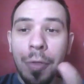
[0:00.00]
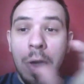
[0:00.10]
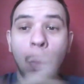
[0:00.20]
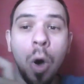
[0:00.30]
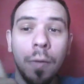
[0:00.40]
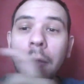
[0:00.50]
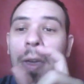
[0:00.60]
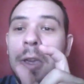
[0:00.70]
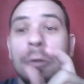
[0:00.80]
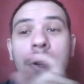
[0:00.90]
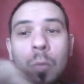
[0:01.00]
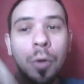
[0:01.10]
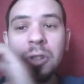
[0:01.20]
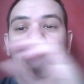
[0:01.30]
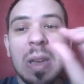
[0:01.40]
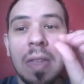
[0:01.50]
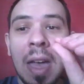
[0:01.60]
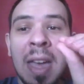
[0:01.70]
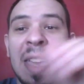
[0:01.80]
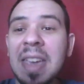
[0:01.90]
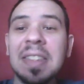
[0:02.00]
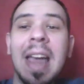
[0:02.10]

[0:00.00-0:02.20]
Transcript: the one thing you didn't want to be there is